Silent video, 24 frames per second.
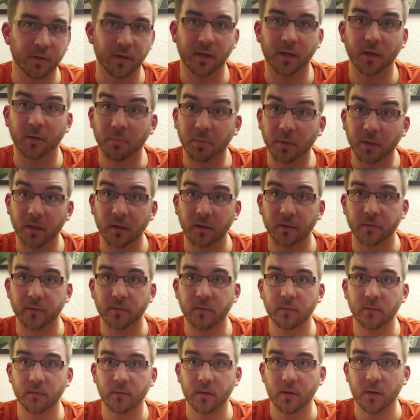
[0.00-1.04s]

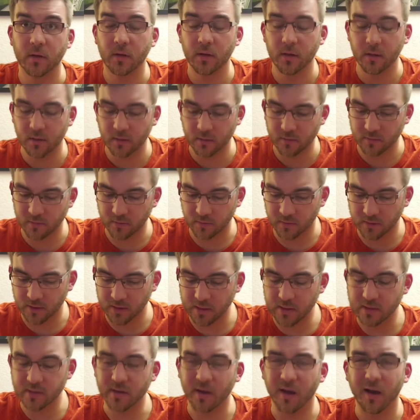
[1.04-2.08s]
earplugs. So
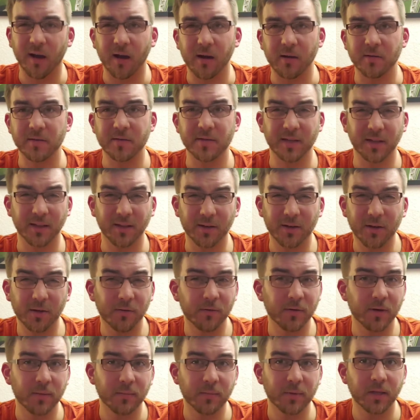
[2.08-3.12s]
these are
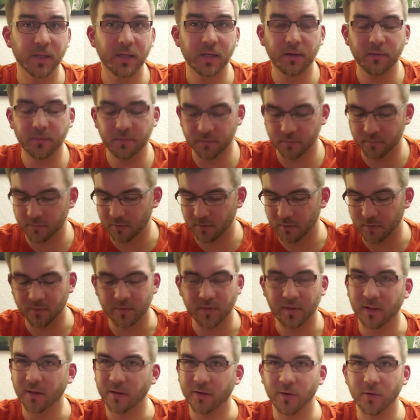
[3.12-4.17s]
silicone, I believe,
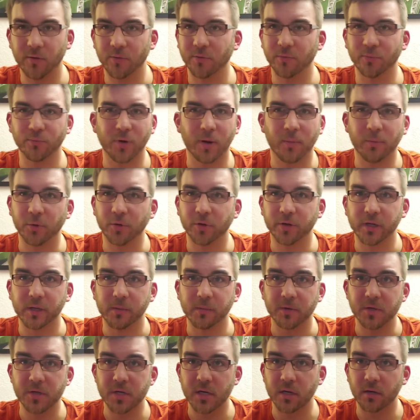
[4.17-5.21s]
silicone rubbery
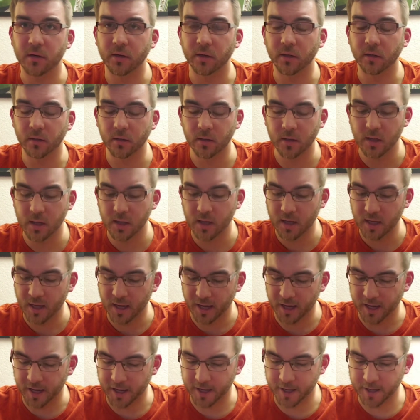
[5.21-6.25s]
material
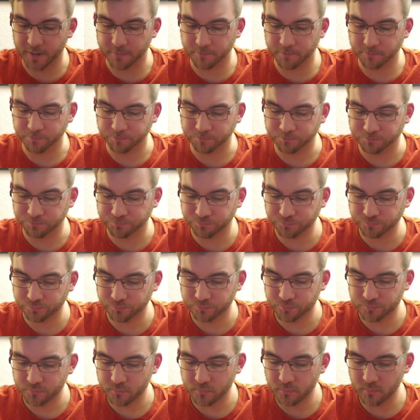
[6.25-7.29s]

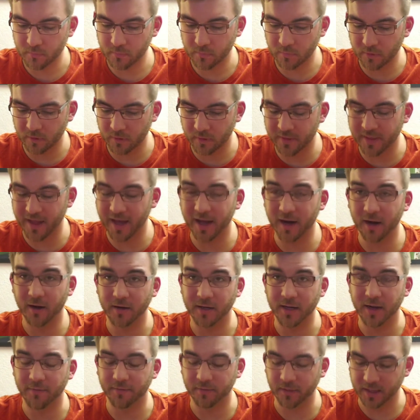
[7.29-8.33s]
that are
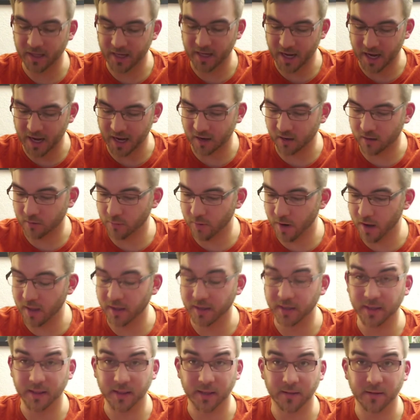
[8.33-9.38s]
definitely higher
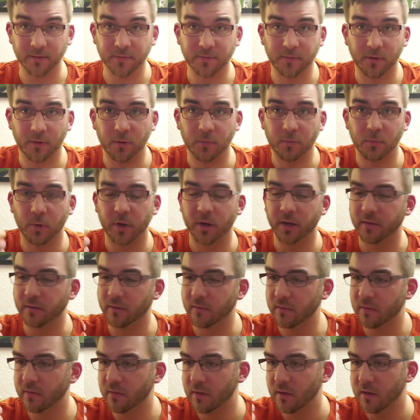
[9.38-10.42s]
quality than the foam
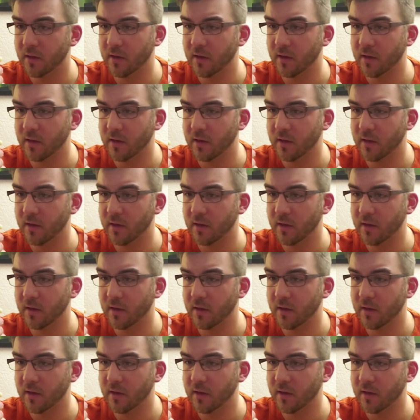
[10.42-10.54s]
ones.